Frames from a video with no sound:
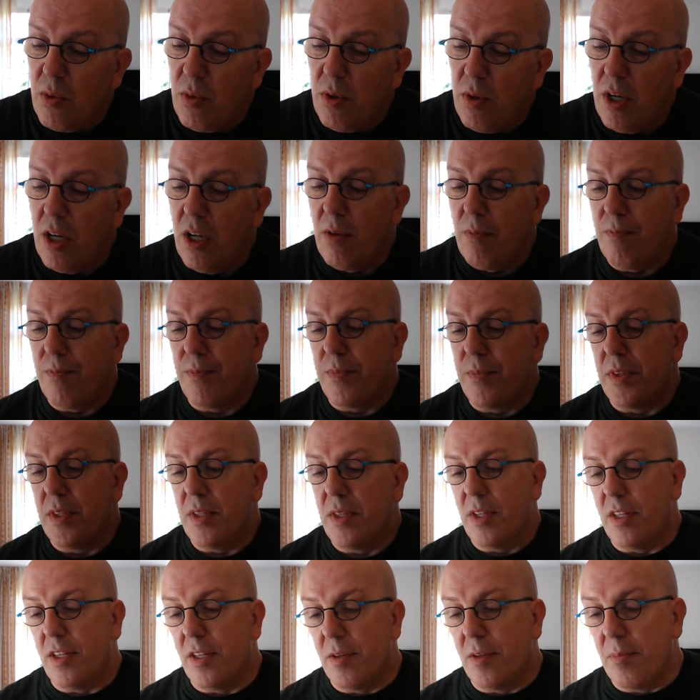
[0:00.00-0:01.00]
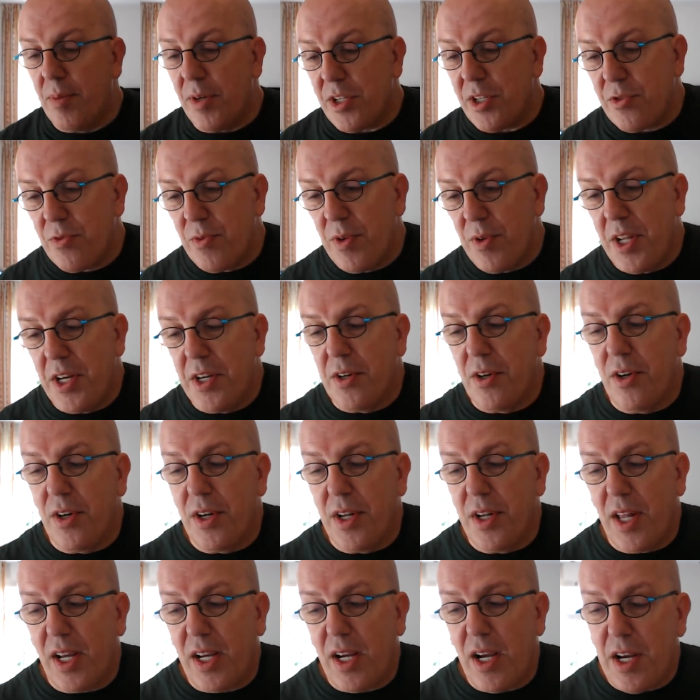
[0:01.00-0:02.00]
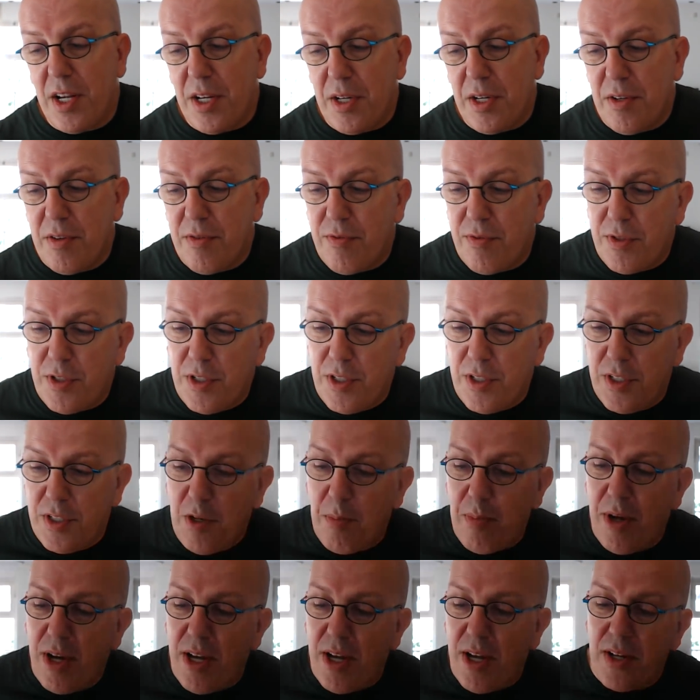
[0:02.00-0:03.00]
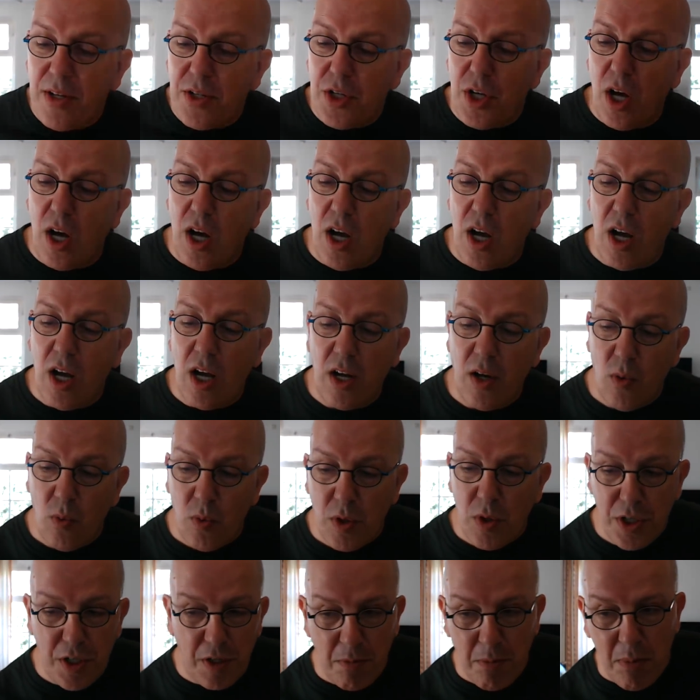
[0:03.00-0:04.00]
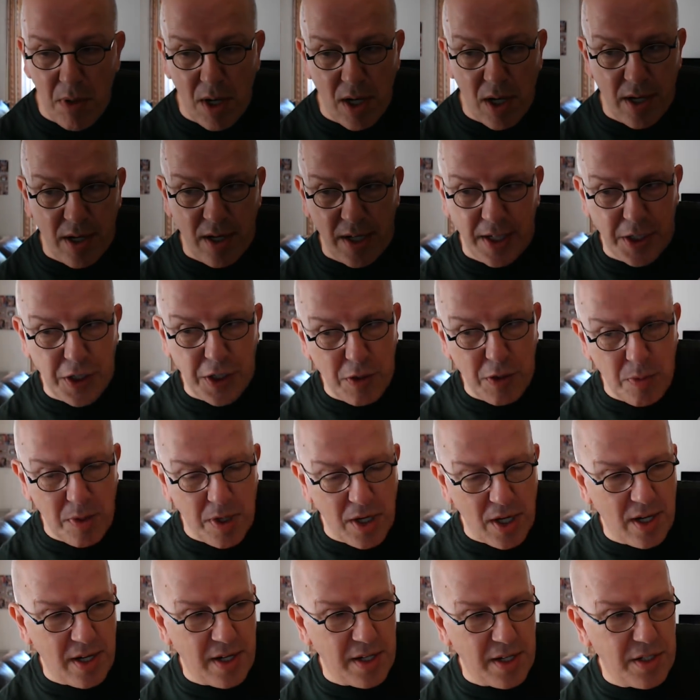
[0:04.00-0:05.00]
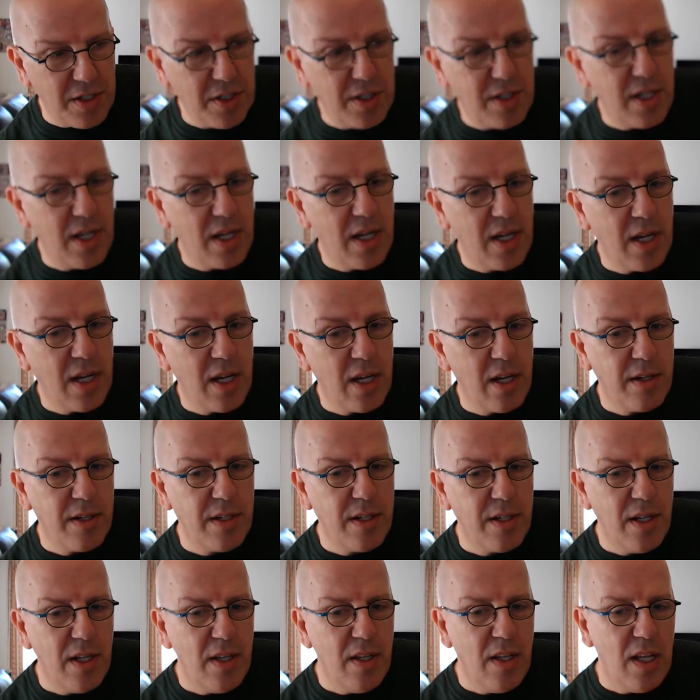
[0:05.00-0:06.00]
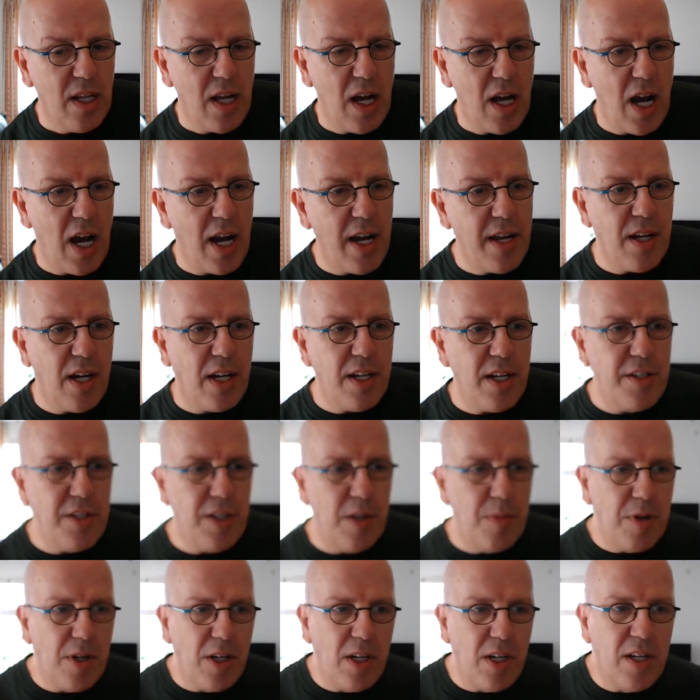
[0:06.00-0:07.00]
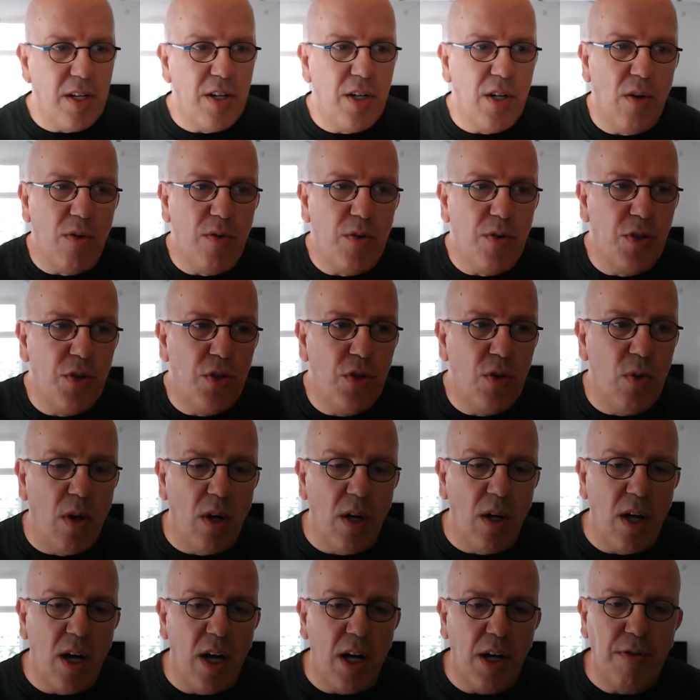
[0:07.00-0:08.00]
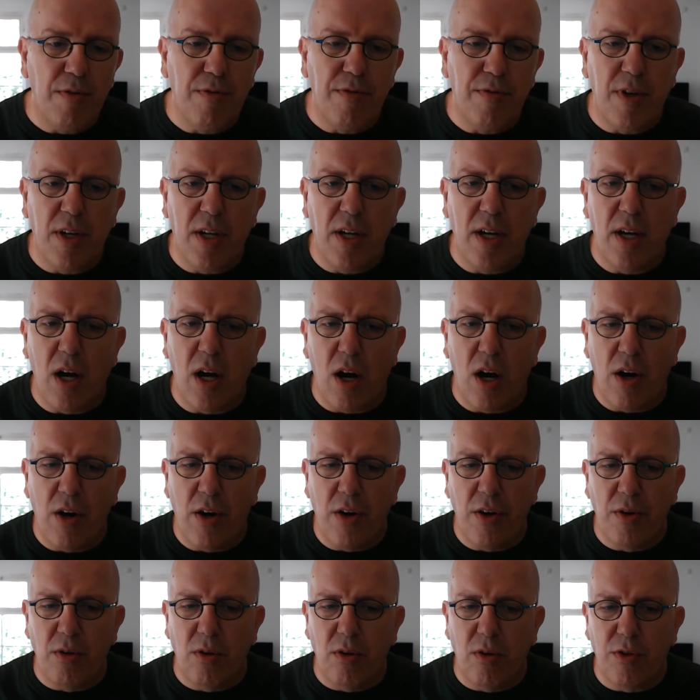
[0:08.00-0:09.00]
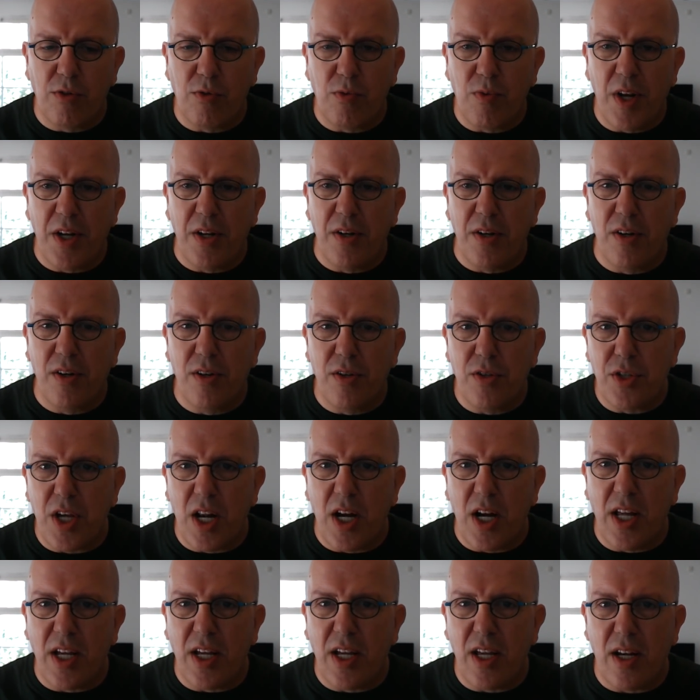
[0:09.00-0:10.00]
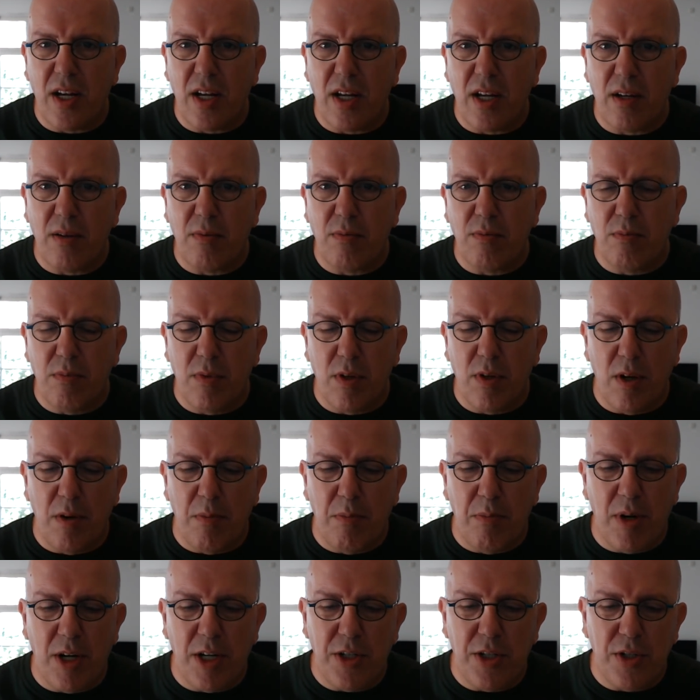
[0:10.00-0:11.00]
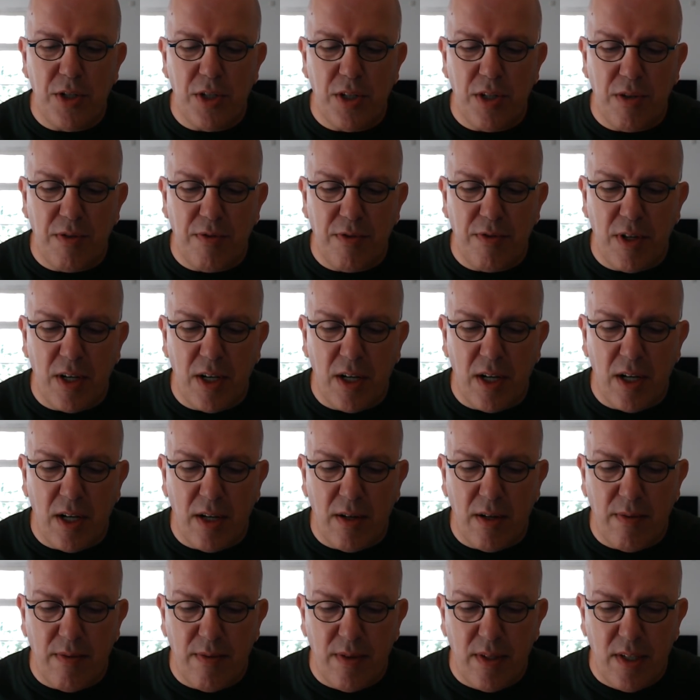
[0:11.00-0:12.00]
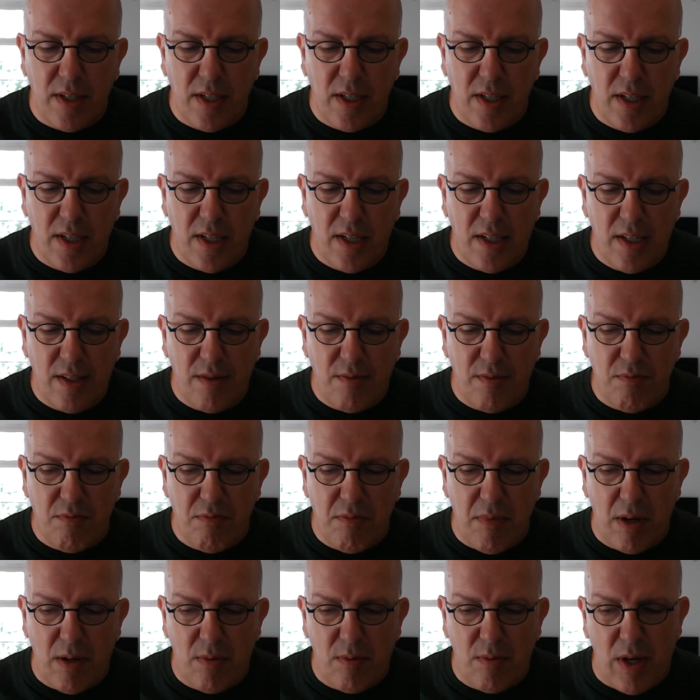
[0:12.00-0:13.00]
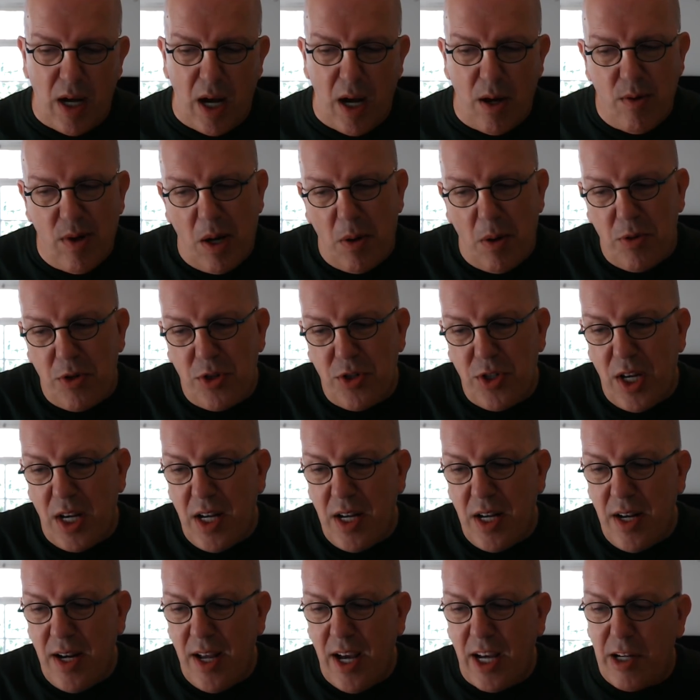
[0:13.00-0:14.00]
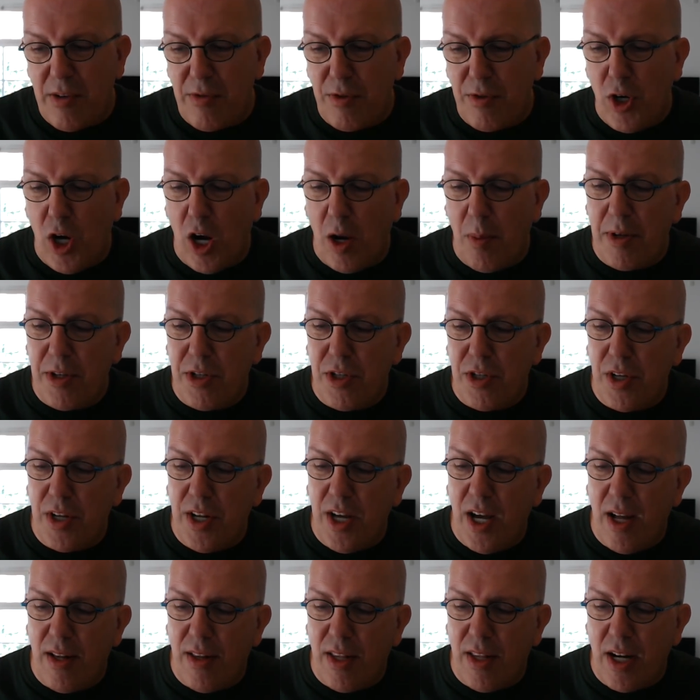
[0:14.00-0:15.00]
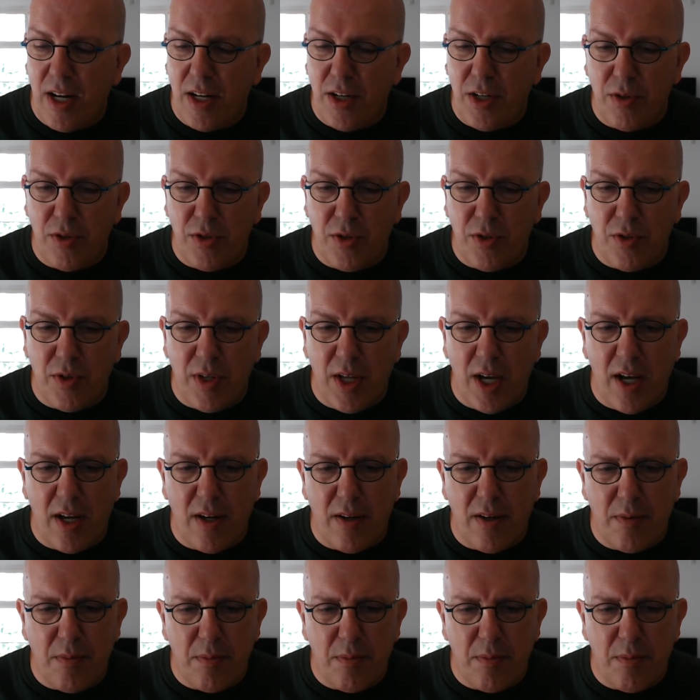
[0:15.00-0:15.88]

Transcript: Well, the best render, that kind of depends on what you're modeling, to be honest. And I typically don't do a lot of Arnold renders, and I get a bunch of, I would say, negative comments on that I don't do that.